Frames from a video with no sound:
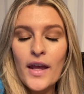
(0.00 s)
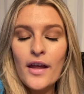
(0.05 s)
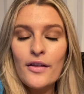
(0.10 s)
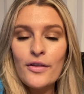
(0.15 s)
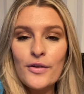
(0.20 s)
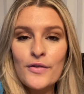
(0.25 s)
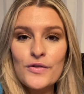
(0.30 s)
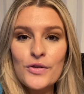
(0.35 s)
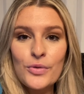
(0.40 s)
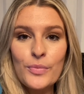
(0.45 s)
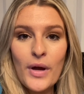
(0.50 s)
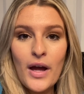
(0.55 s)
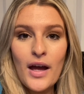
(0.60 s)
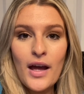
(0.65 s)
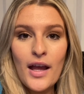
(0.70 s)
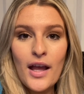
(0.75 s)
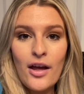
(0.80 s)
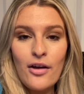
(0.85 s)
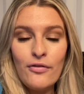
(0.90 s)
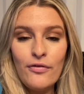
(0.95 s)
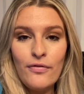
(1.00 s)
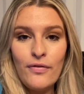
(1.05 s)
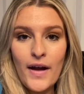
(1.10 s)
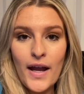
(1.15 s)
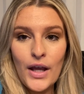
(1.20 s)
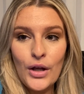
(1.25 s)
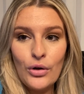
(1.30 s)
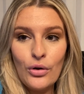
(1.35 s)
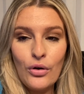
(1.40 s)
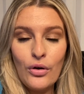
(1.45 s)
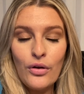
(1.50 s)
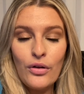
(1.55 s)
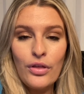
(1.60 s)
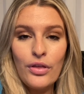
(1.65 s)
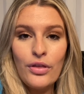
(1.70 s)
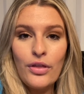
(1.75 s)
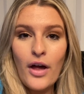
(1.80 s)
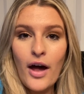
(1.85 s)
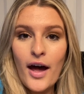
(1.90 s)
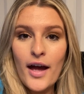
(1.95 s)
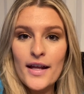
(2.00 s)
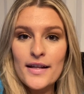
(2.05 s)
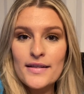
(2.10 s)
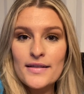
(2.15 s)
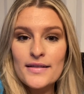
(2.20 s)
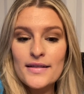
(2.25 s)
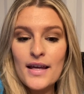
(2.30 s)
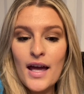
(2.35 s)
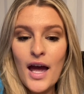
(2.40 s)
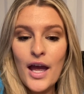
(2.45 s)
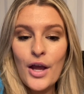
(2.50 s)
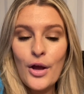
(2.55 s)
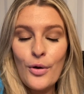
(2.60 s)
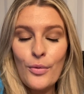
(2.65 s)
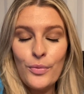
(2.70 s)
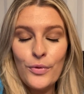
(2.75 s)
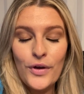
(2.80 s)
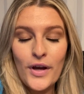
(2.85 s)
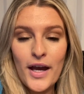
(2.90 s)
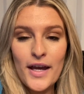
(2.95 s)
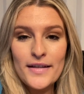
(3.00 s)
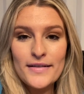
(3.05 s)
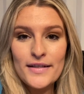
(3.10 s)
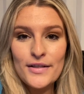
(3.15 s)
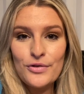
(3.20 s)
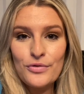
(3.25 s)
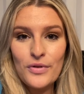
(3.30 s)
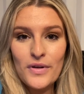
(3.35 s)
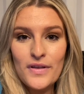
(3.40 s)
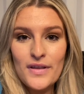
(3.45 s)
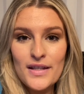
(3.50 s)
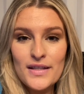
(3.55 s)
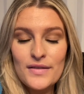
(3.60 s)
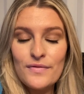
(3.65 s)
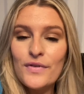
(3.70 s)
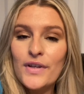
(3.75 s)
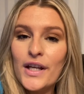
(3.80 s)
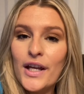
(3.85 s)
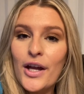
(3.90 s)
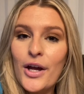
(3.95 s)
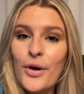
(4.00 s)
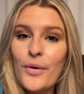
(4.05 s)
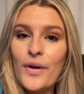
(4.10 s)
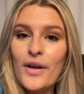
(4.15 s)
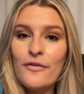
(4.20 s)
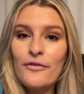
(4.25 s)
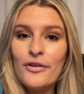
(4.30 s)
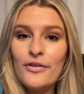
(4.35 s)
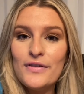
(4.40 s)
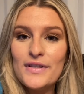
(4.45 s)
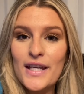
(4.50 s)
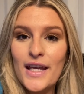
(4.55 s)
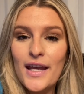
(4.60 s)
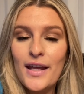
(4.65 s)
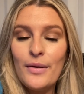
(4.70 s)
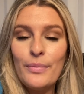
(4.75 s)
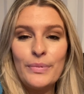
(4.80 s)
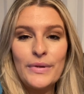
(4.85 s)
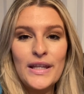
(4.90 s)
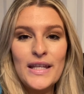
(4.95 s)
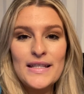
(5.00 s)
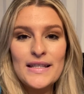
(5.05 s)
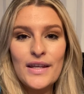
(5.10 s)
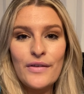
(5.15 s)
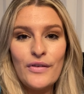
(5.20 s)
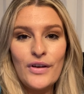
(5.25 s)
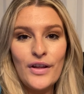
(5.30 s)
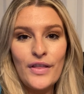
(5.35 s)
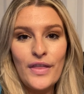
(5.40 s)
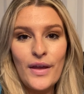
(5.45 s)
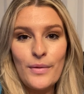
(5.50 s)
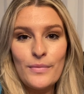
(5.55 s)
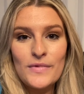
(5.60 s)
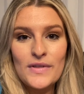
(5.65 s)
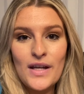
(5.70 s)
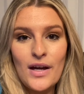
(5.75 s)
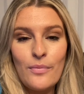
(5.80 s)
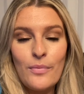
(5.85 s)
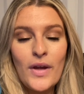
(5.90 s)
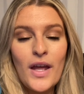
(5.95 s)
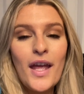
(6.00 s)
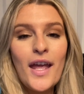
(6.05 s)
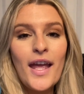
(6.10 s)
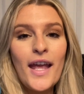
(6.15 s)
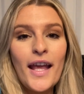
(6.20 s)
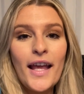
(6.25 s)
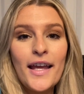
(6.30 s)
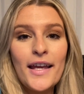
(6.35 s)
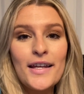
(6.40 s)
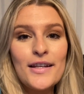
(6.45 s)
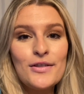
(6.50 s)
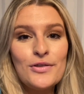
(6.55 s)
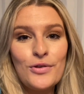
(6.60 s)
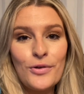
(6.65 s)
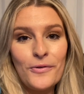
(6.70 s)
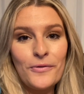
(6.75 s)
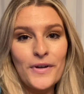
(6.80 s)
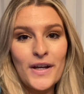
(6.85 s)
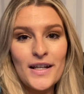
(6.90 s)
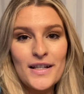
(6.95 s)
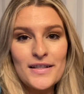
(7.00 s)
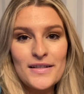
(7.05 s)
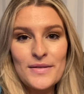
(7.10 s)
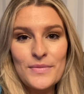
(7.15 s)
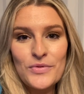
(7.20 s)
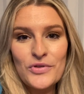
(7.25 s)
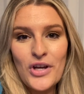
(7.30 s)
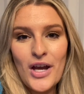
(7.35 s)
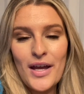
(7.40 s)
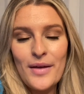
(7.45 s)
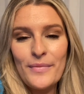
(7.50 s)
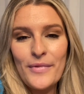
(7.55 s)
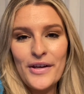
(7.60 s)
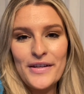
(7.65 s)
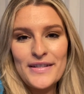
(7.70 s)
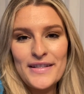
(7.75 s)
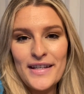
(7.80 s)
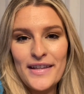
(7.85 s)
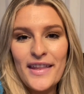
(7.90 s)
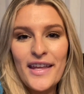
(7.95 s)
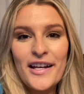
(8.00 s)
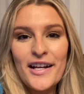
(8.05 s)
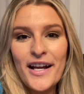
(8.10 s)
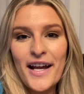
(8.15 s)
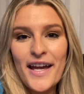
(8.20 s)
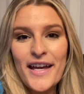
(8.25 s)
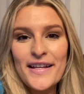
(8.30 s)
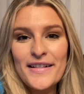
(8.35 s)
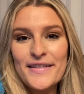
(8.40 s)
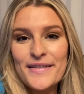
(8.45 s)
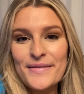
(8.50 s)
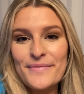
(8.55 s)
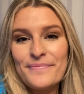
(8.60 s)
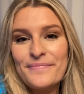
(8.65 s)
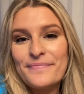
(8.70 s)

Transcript: those are my final thoughts. I hope you guys enjoyed this video. If you did, please give it a thumbs up and don't forget to subscribe. I'll see you later, guys.